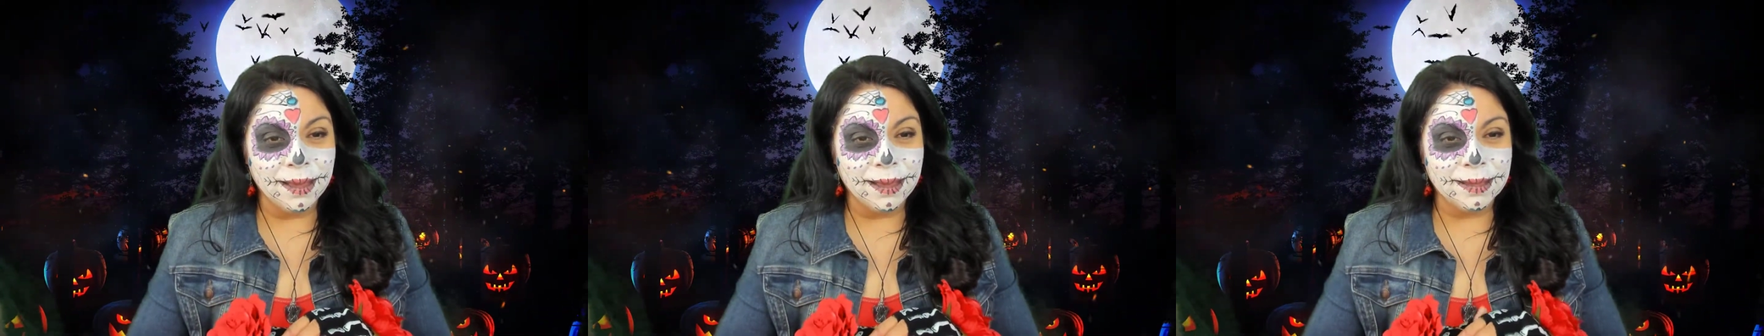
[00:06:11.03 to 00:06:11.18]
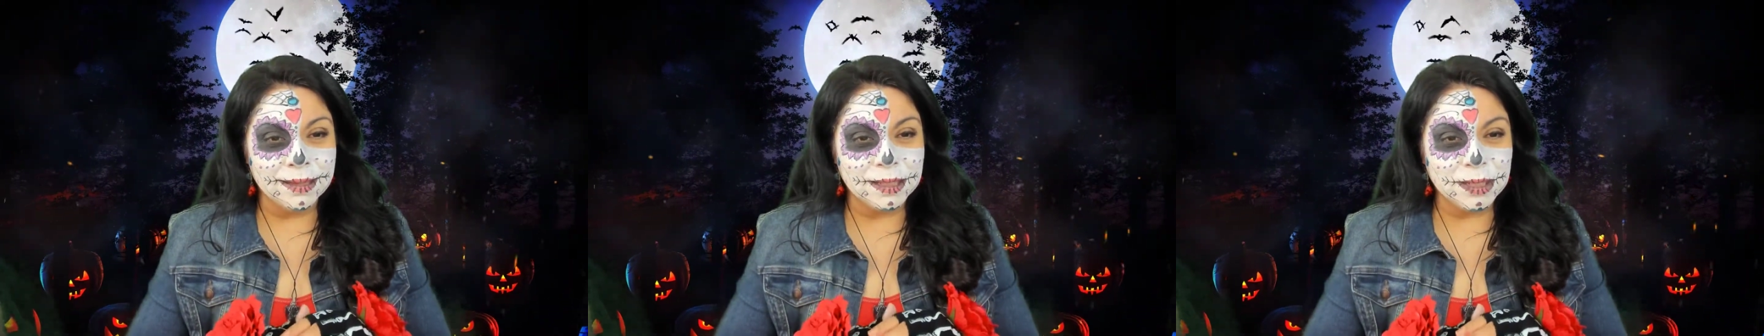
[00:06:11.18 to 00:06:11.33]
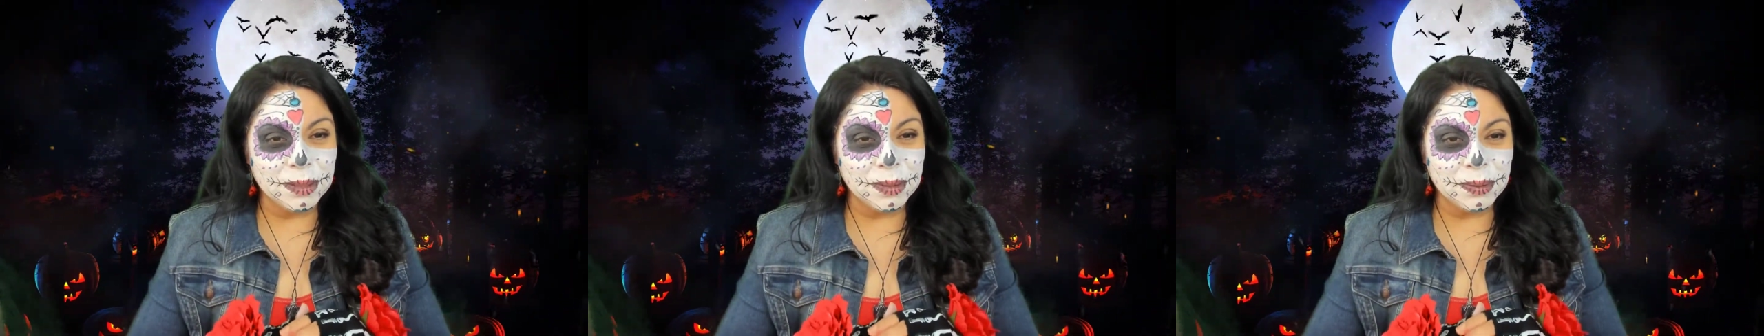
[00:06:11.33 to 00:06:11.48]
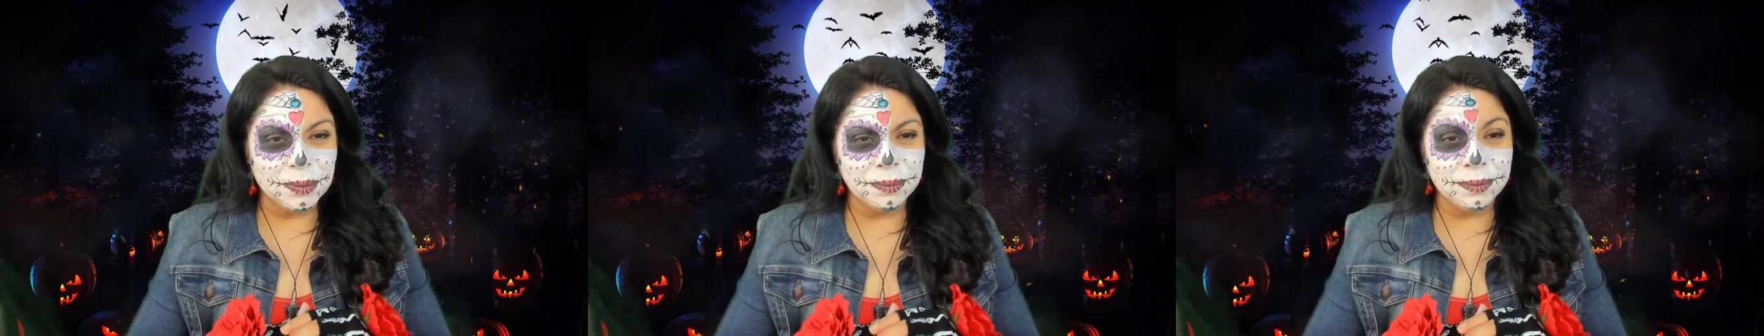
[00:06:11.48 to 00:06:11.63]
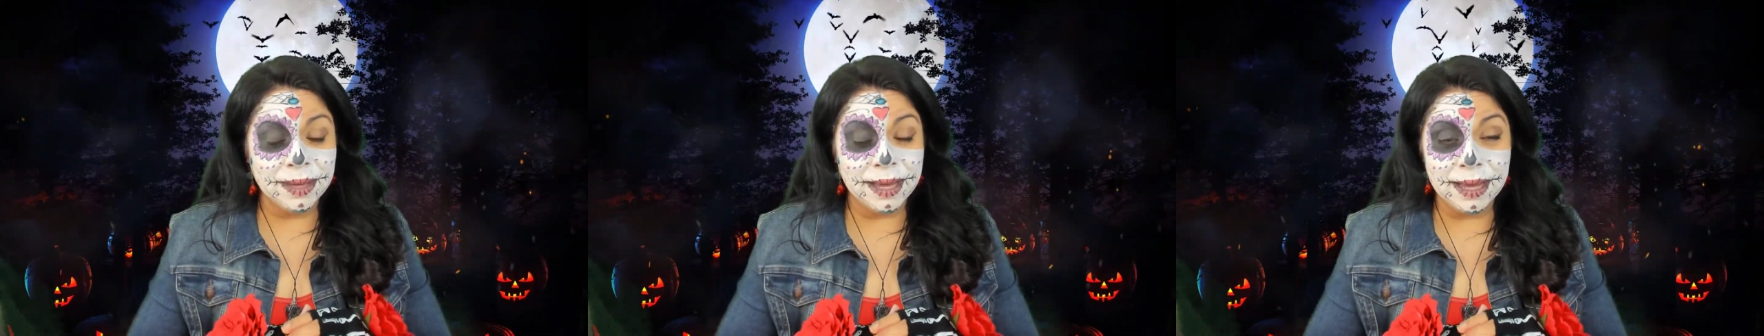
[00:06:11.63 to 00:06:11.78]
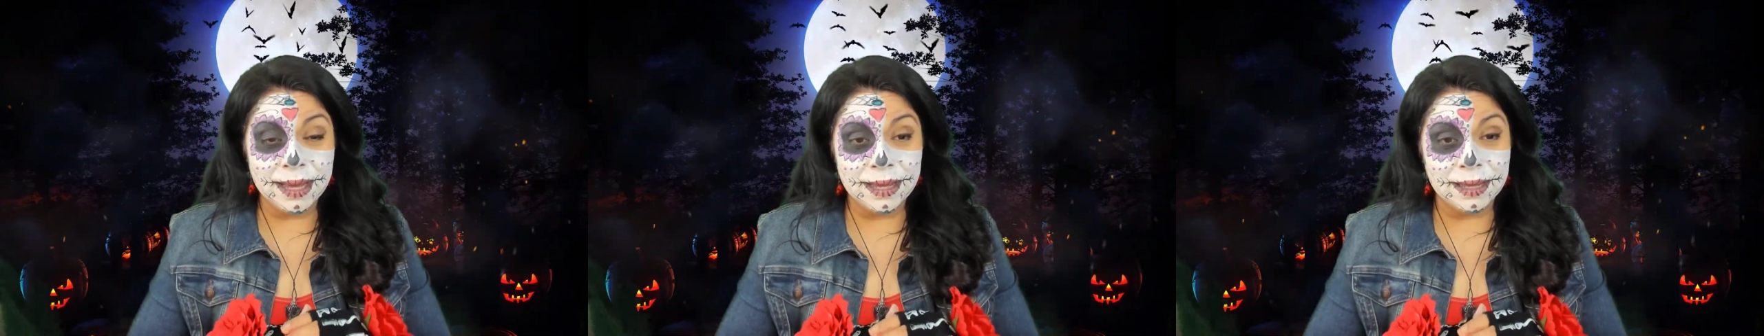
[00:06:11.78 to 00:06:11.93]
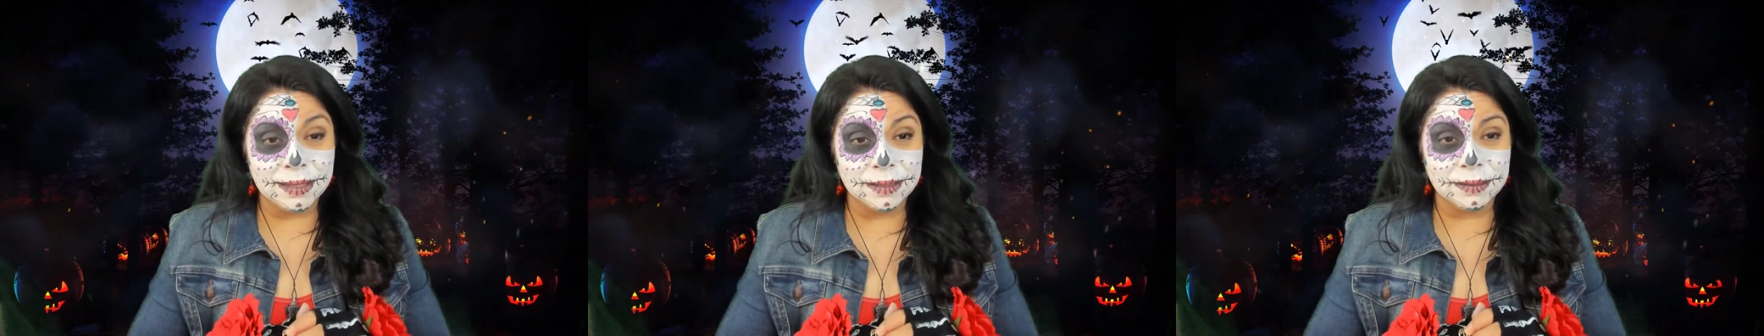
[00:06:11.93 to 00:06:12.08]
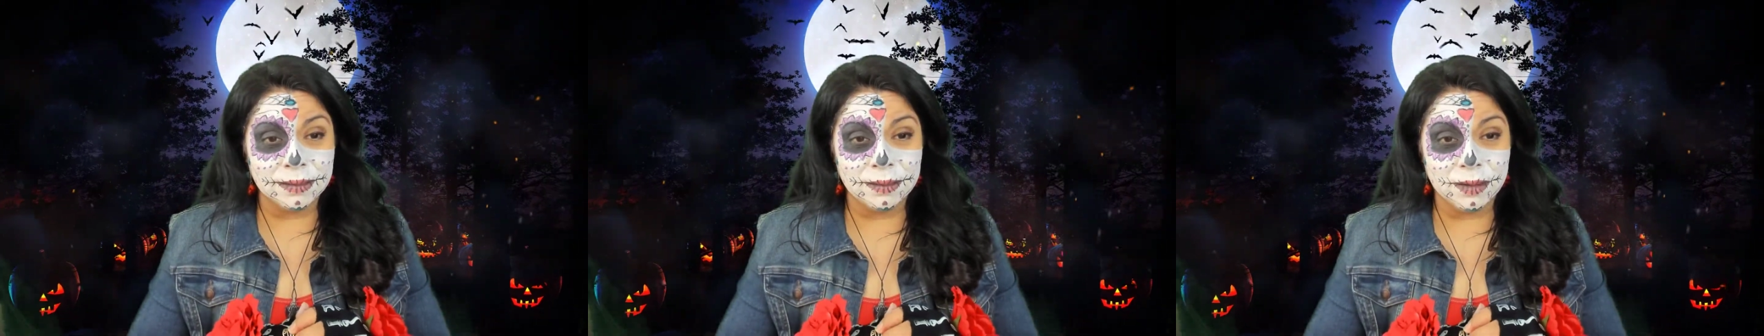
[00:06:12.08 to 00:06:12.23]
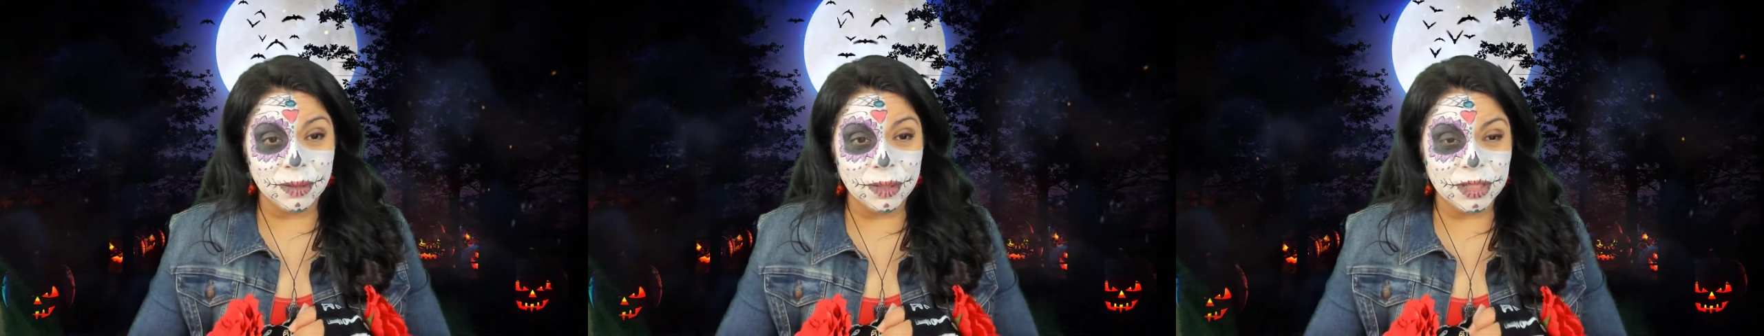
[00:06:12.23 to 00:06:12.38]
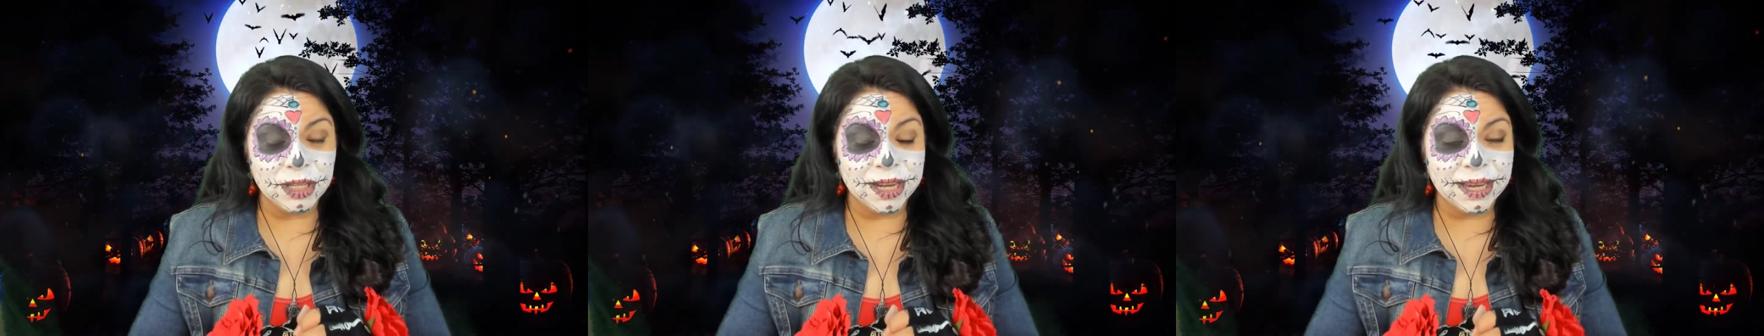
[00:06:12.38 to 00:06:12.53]
So yeah,
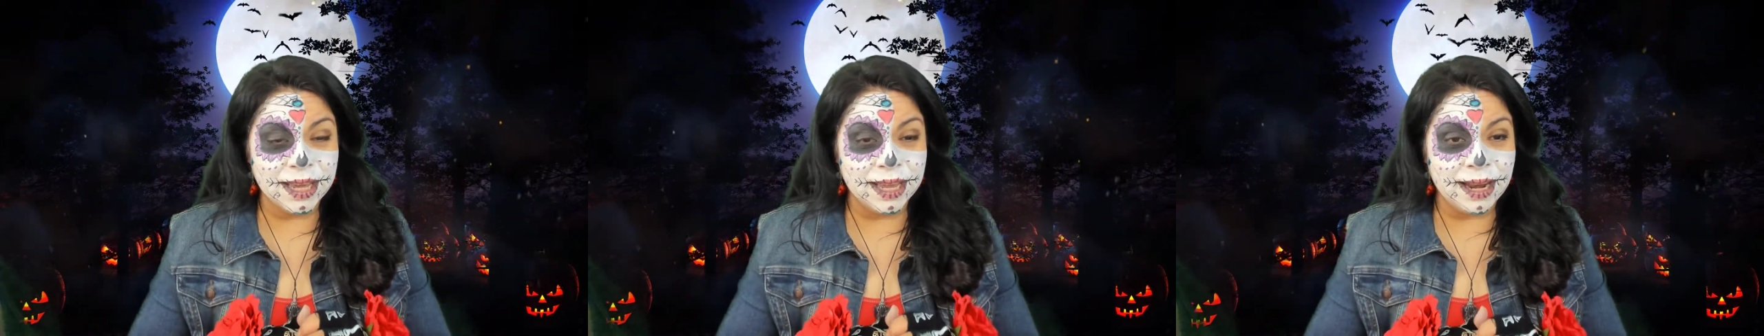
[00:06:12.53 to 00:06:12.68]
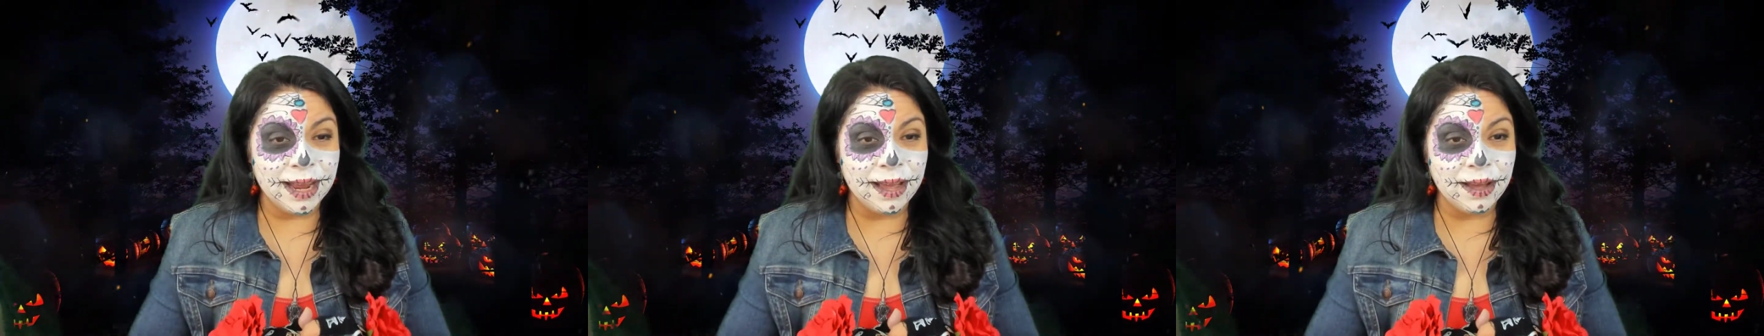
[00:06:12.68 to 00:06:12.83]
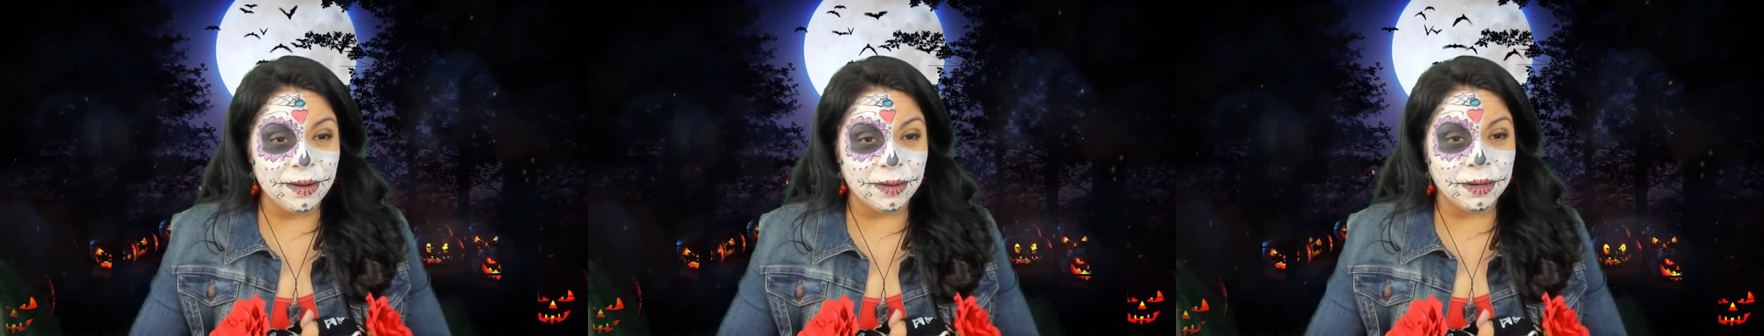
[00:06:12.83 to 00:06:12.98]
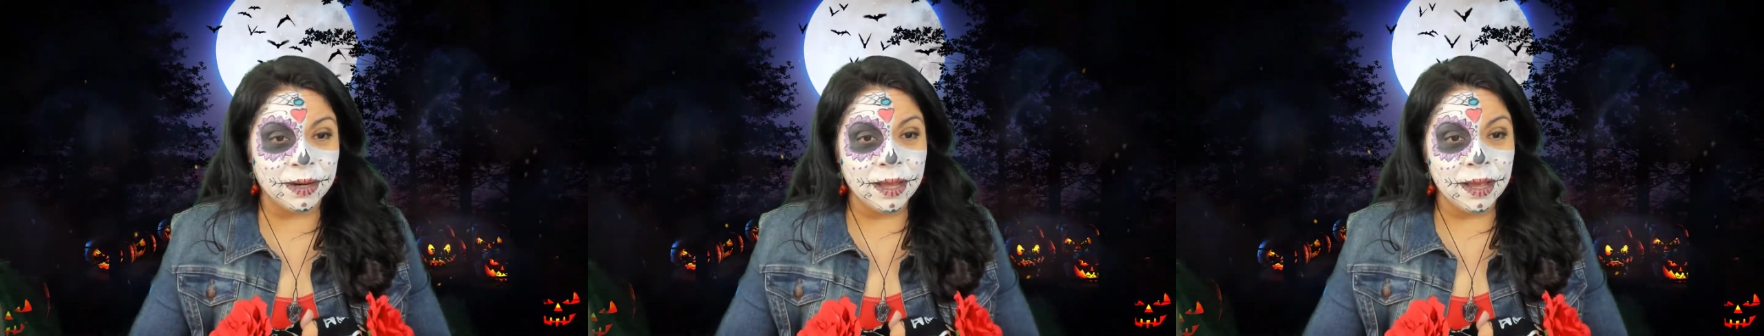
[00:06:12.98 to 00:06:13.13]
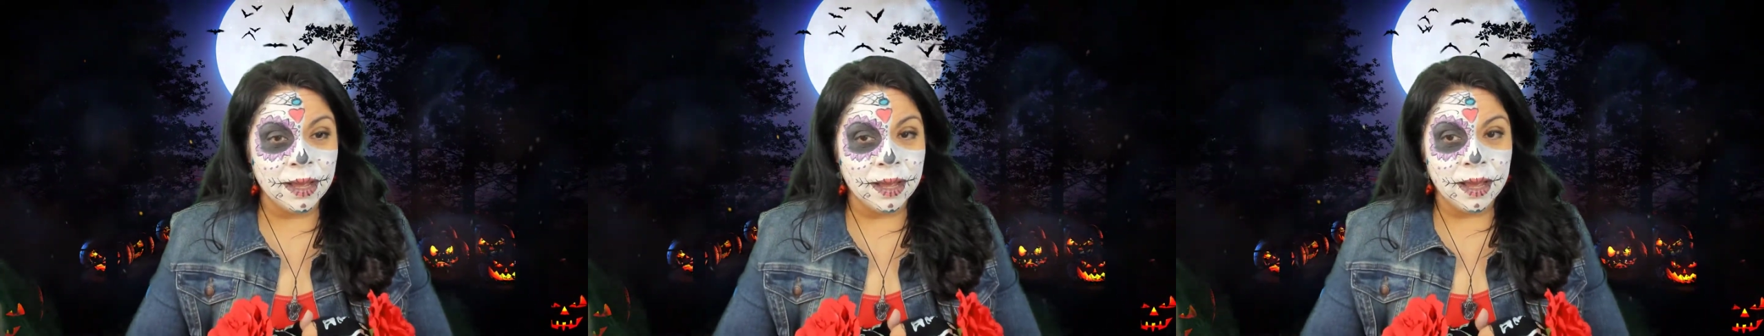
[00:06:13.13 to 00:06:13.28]
go check it out.